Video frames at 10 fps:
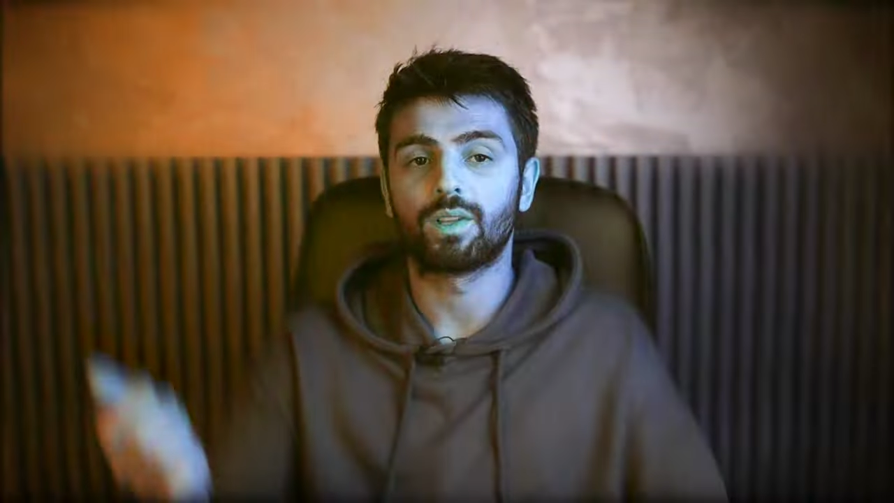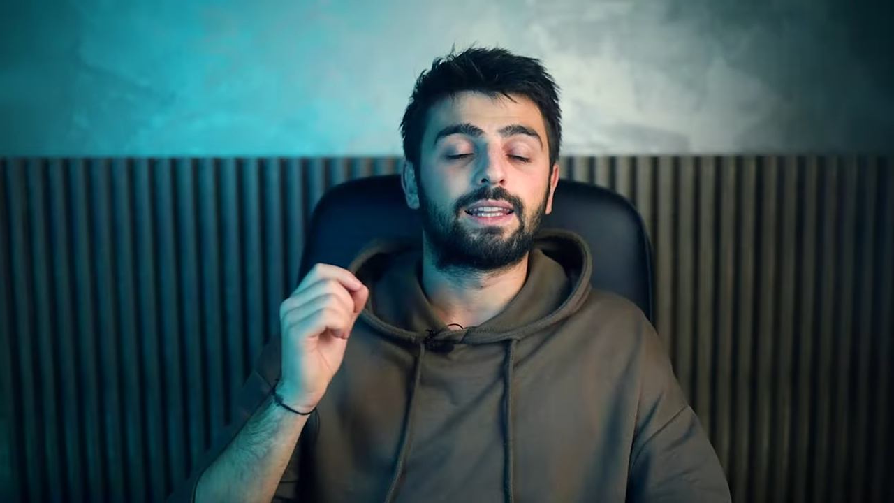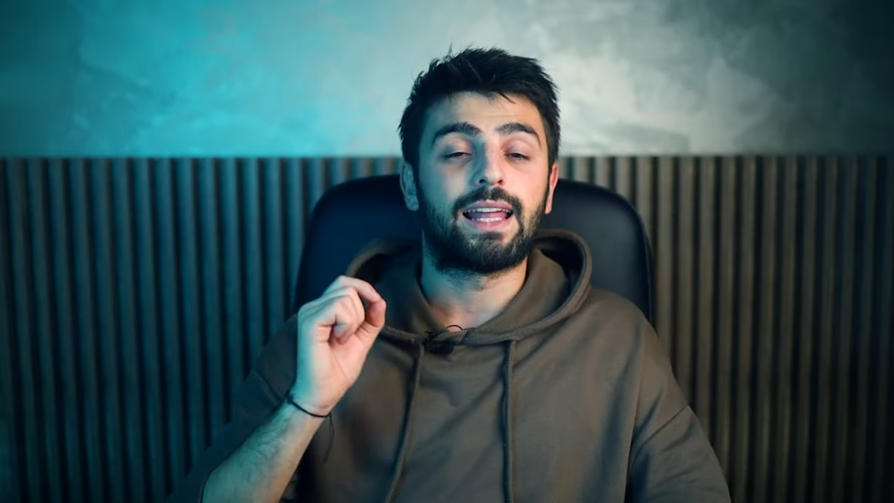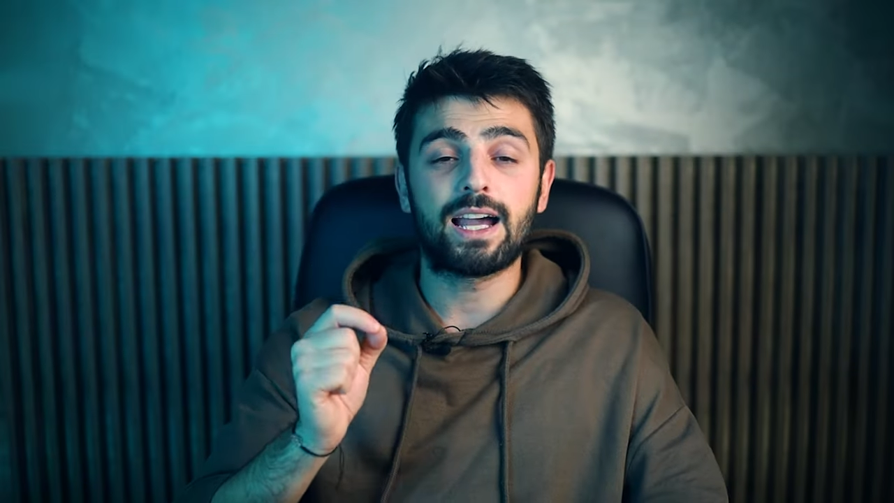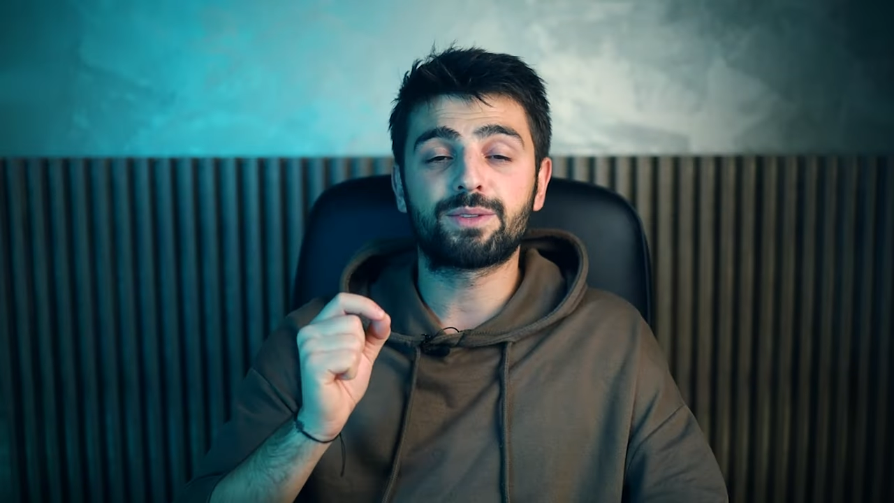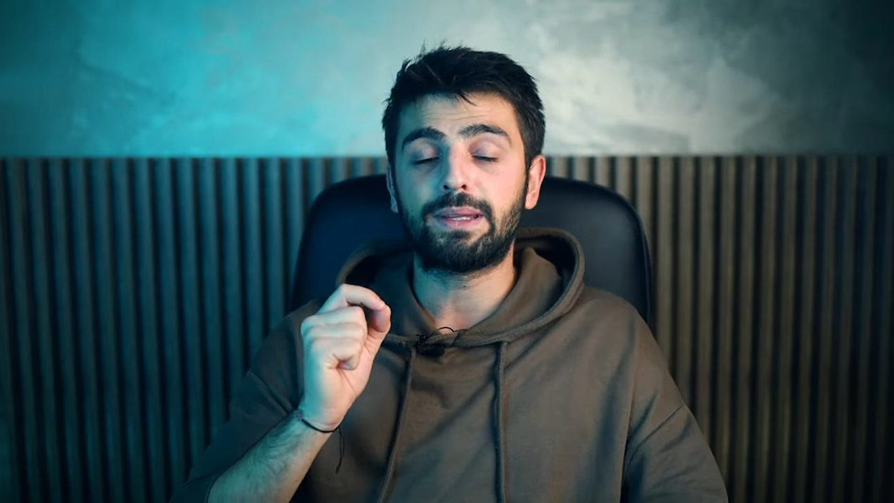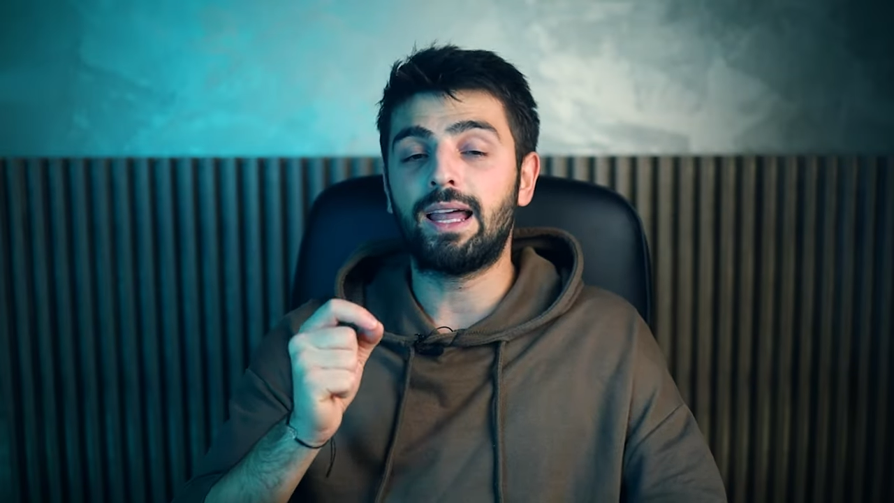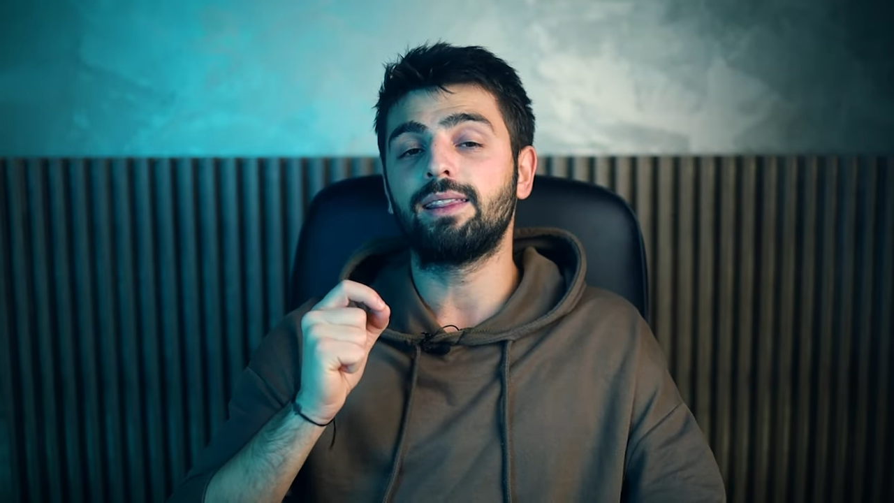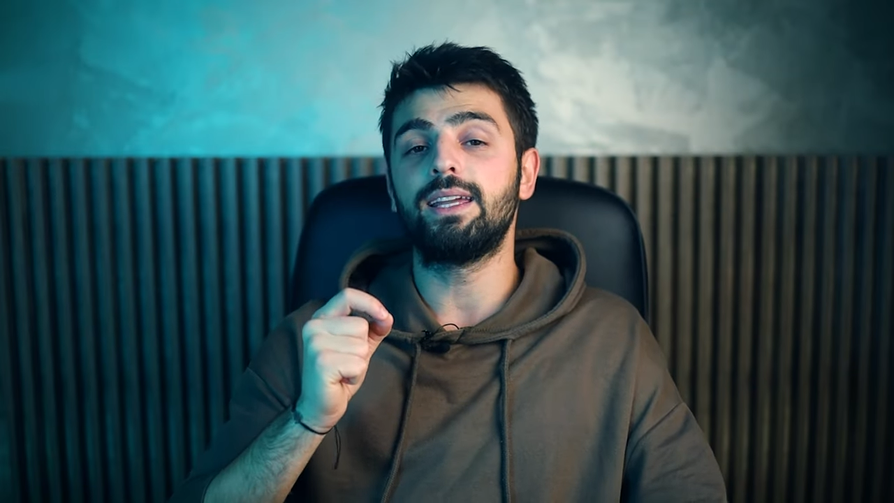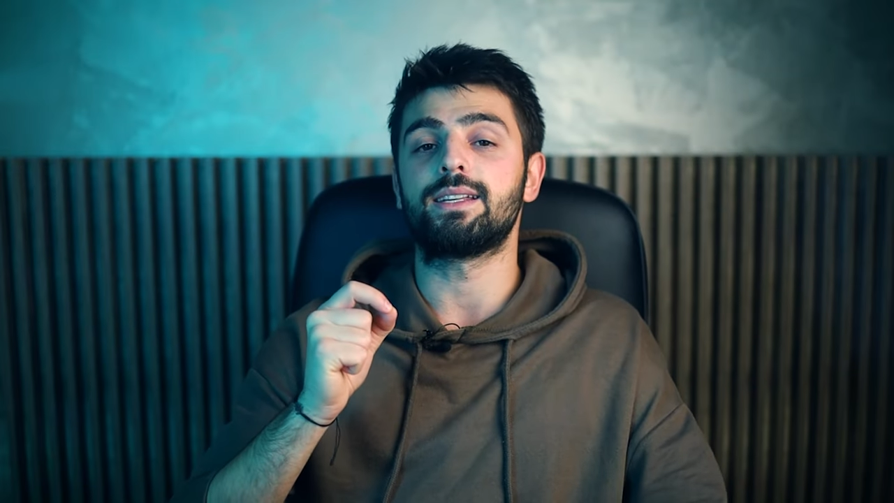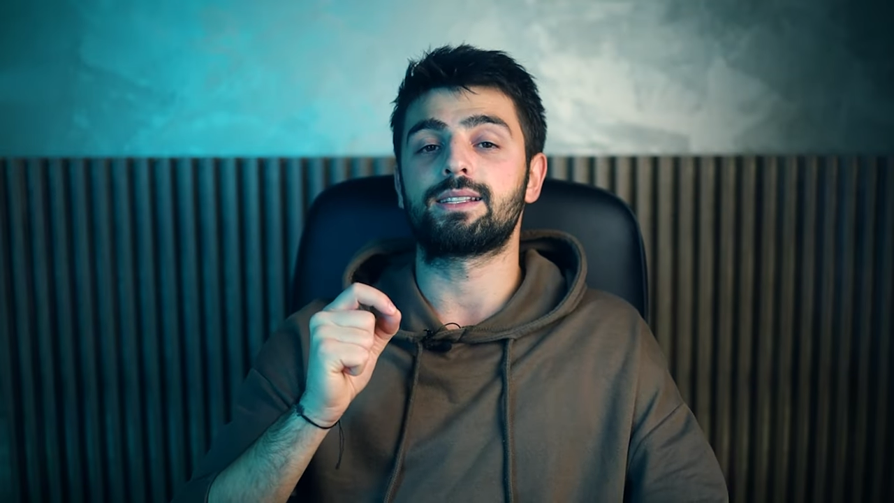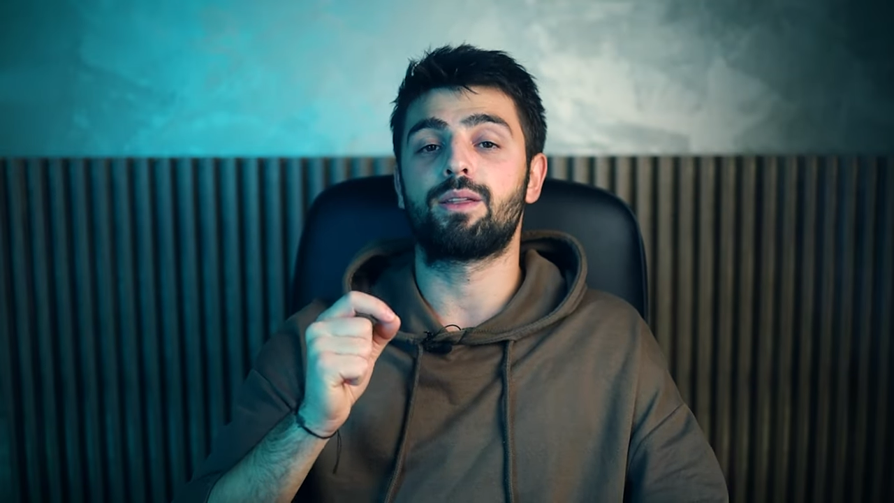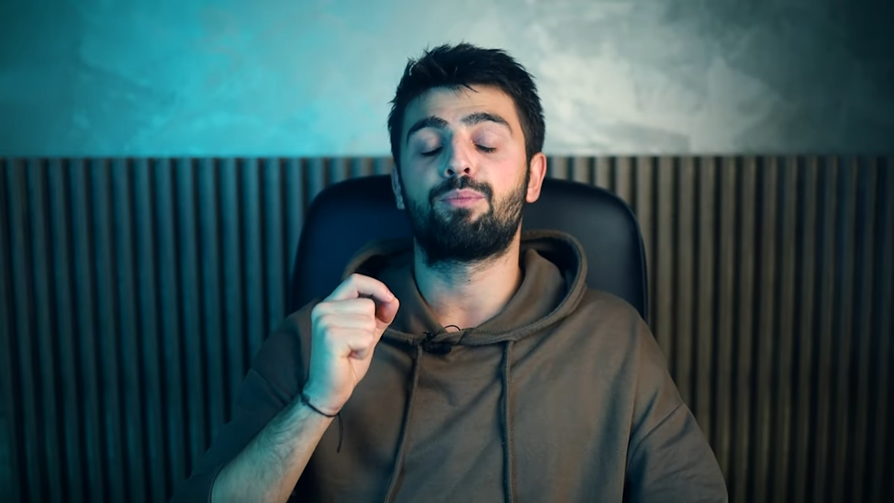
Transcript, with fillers: Last but not least,